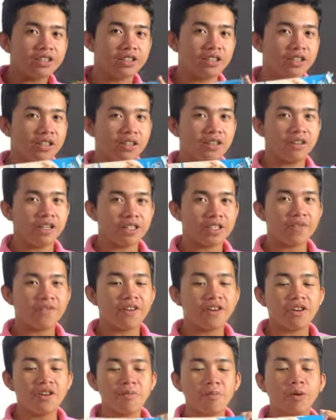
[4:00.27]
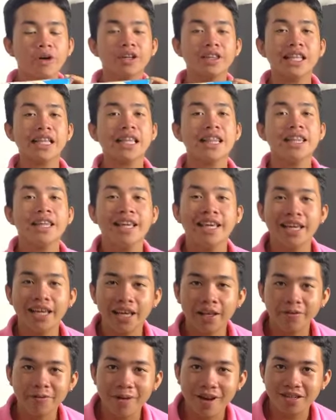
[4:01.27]
You know, it's a very important
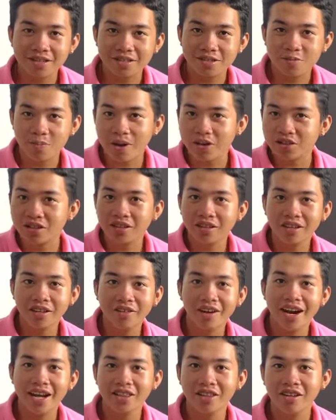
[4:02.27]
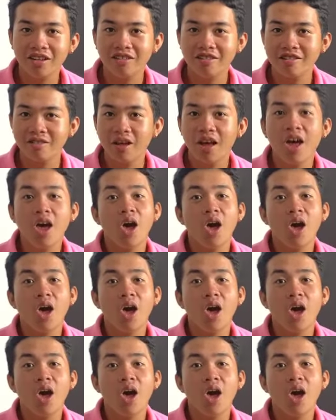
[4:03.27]
thing, especially right on